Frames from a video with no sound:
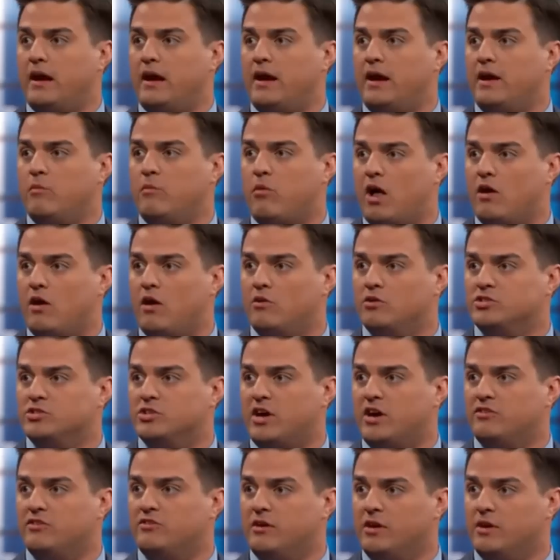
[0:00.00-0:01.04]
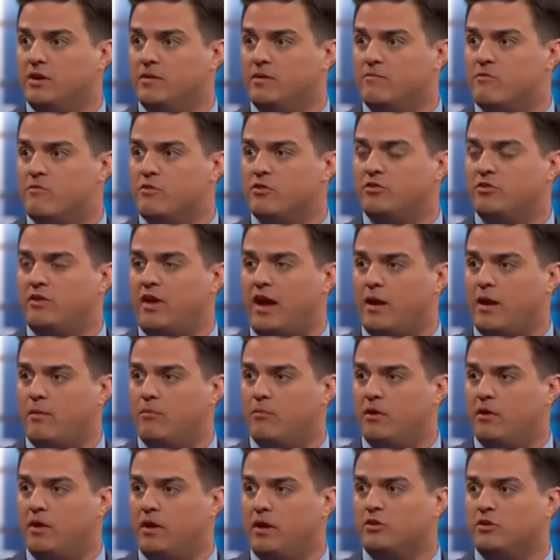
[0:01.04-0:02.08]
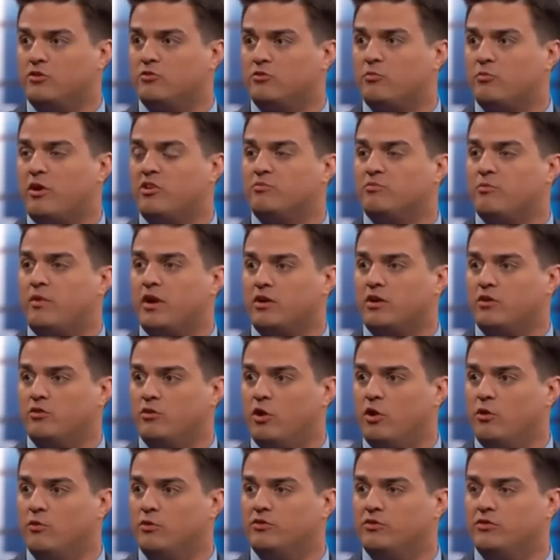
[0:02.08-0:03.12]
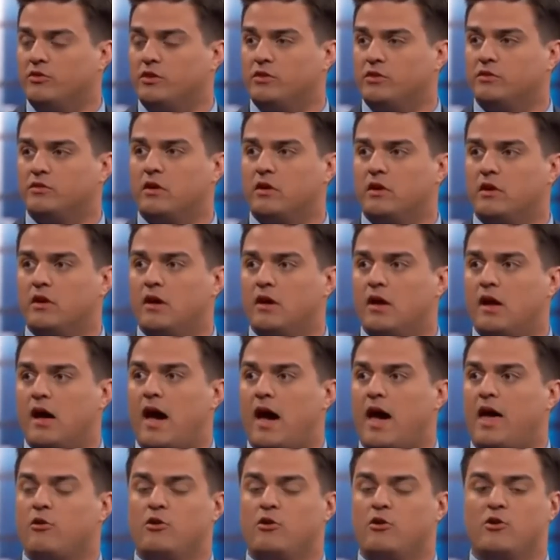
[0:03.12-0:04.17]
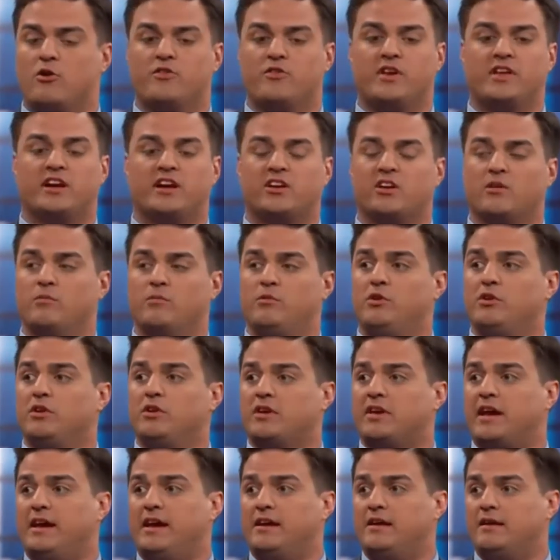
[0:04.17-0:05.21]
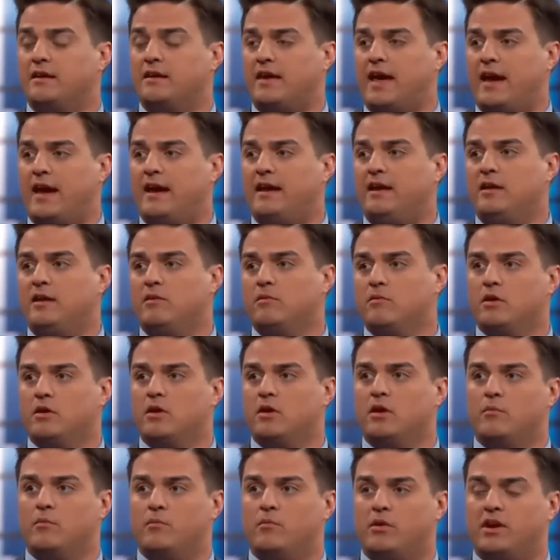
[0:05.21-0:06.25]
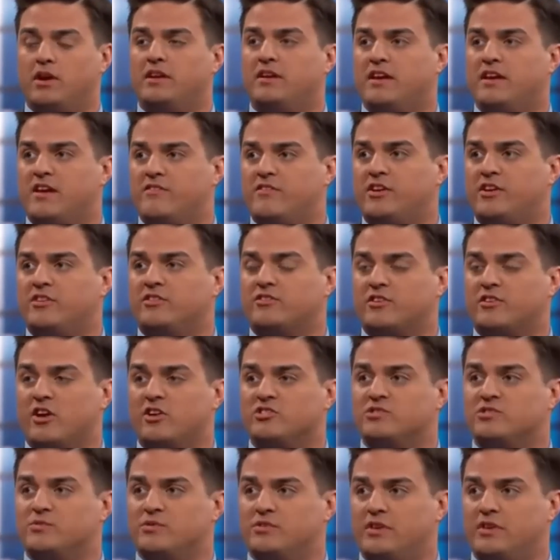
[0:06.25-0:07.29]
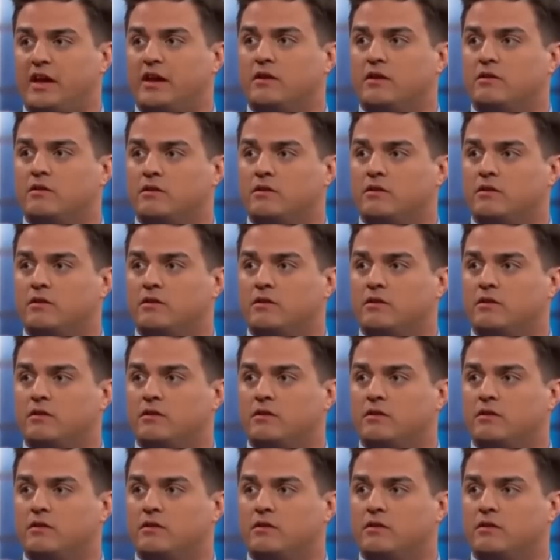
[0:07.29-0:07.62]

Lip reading: had apologized to him for this happening, expressed my condolences. I don't know that it got communicated to Katie, but I did have that discussion with Dan.